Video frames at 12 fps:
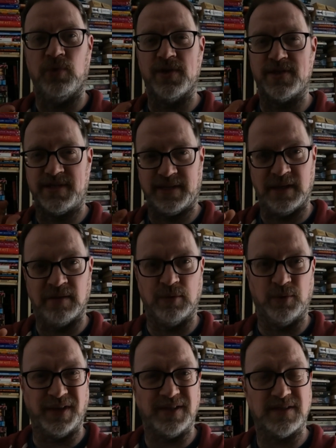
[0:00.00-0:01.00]
the sticking
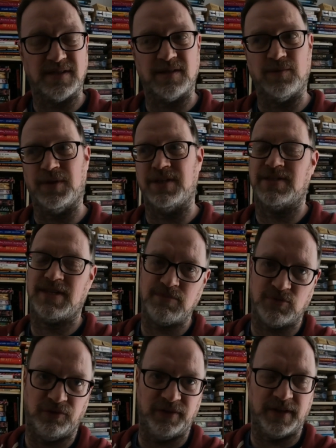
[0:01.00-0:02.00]
points, which
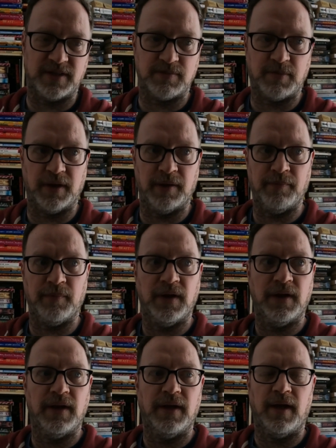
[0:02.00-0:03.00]
seems obvious, but
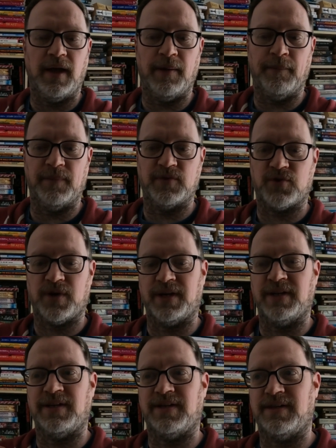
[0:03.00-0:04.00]
try
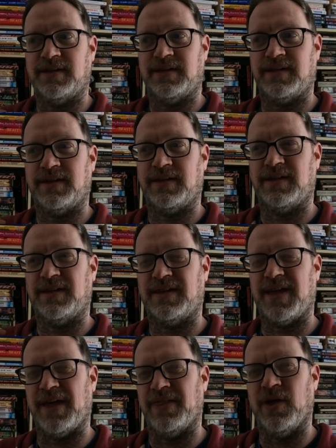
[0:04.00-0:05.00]
and
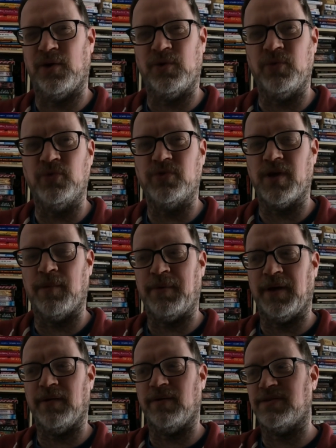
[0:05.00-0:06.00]
get those a
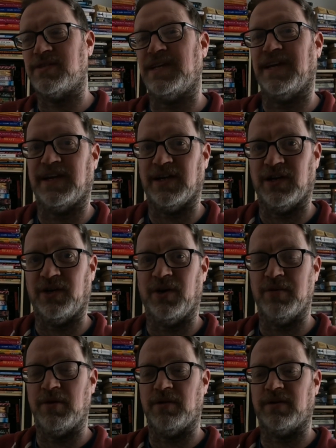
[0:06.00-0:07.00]
bit slicker and
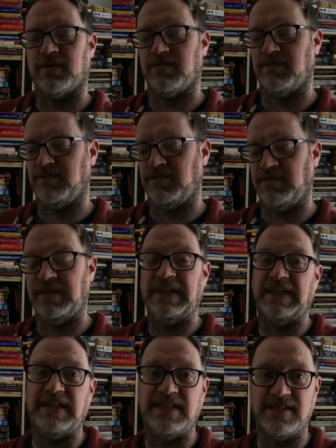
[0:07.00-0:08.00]
a bit
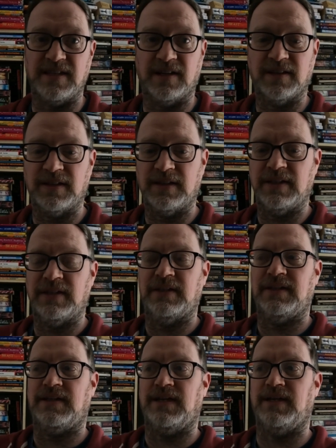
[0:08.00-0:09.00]
easier.
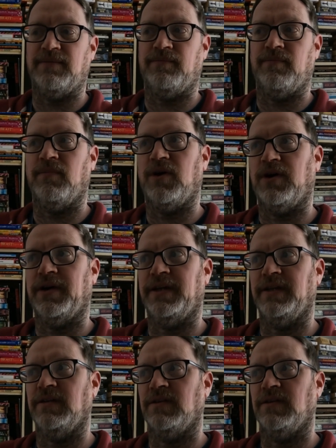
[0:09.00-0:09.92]
My